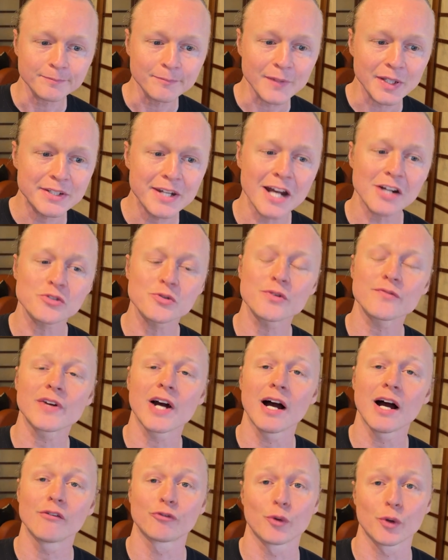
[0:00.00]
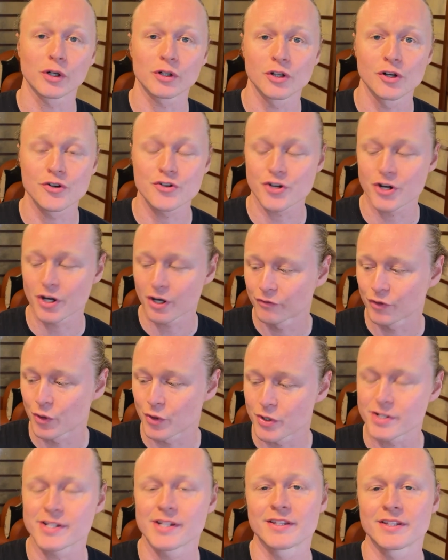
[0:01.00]
Next, we've got foreclosure. Of
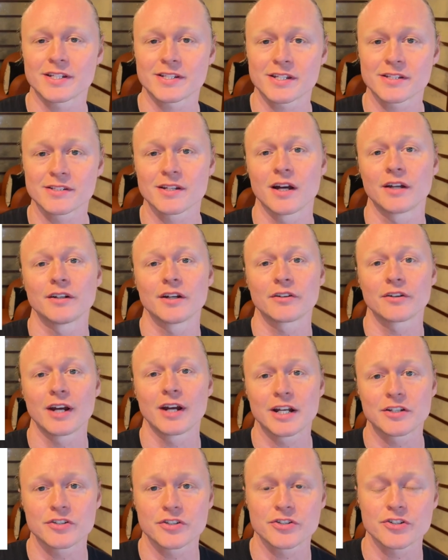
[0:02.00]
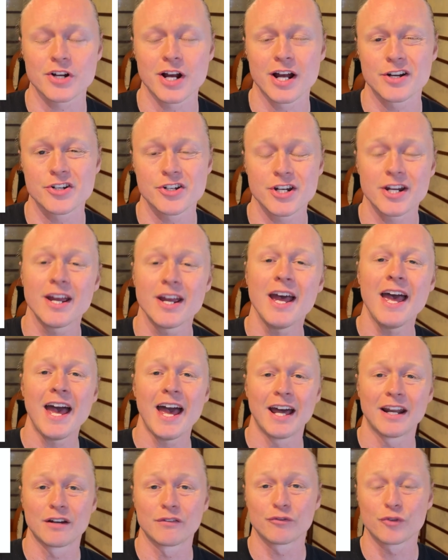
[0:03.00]
course, this is another exit strategy.
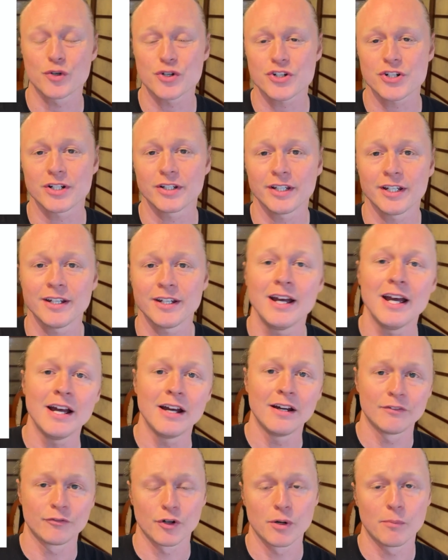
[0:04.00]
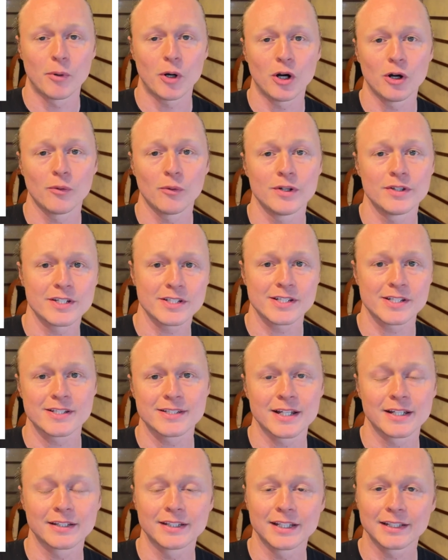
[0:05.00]
And unfortunately, for a borrower, this is
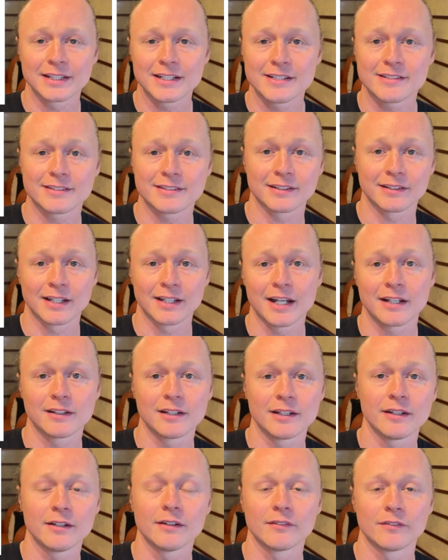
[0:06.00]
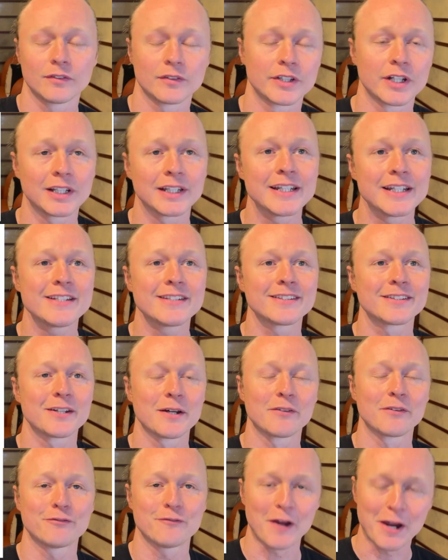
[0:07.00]
the least
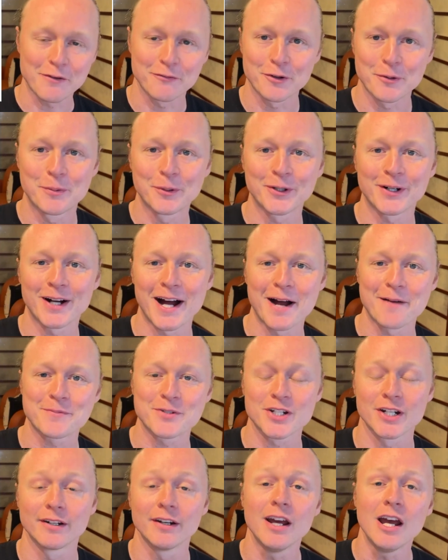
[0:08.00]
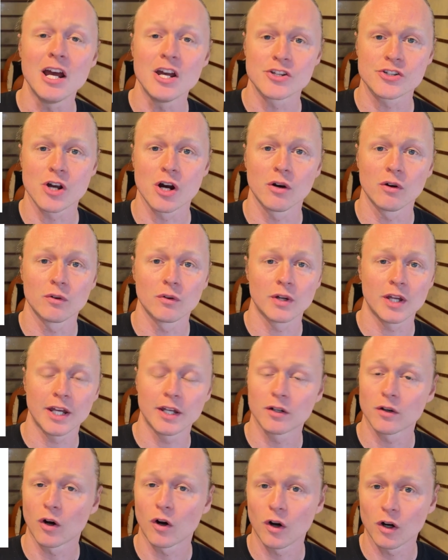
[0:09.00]
favorable option. So
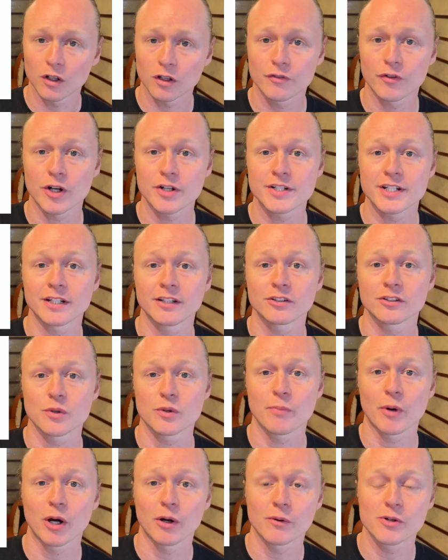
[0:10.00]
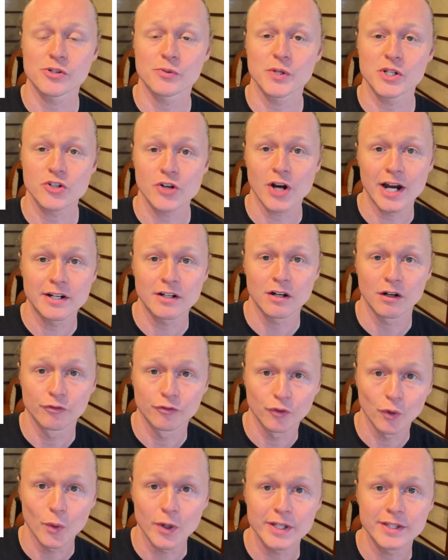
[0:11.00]
in all of our dealings with borrowers, we try to
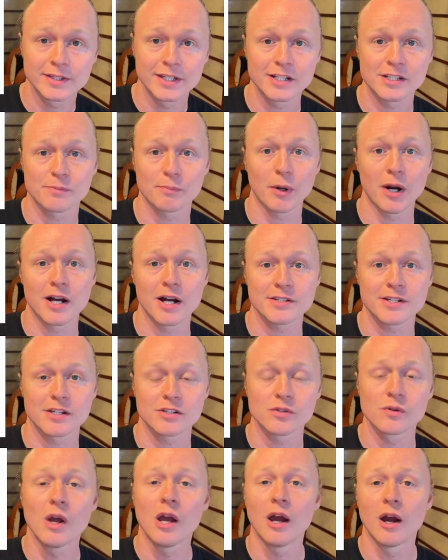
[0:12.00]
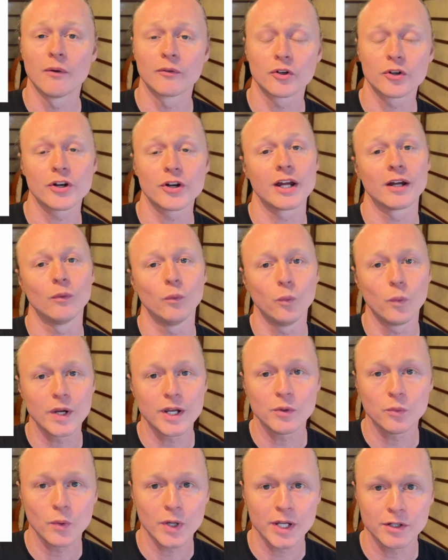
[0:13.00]
avoid this process and create
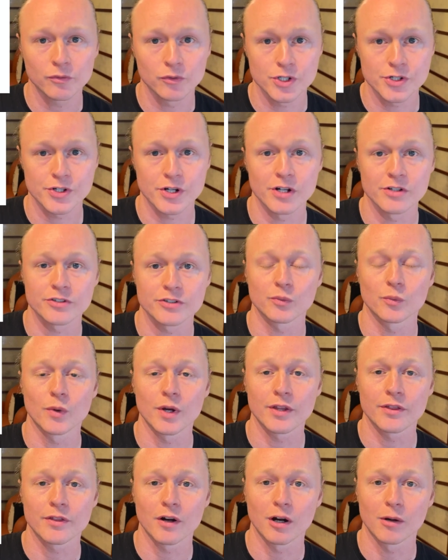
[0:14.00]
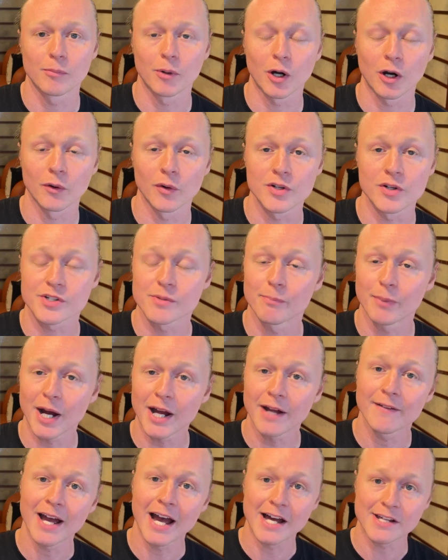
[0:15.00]
win-win results with our borrowers.
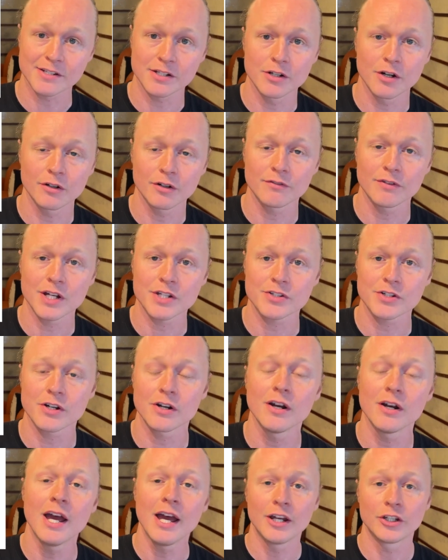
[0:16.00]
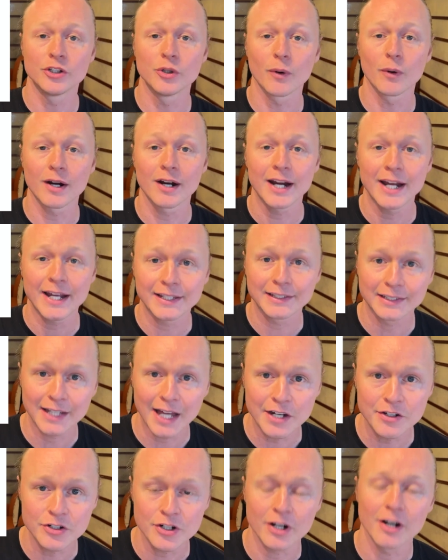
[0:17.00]
But as a note investor, you are a
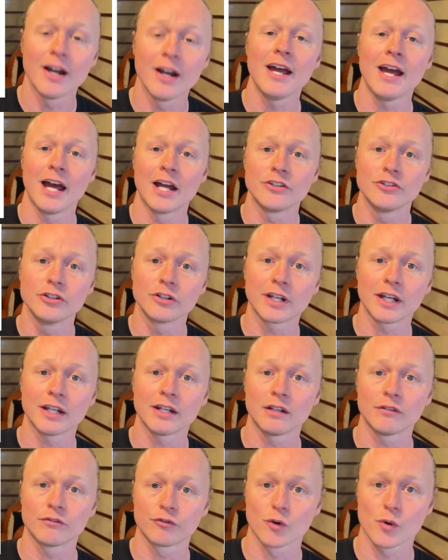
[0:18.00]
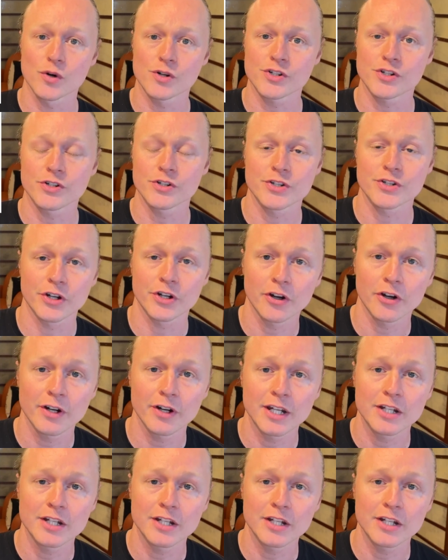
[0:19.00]
lender and you can enforce your security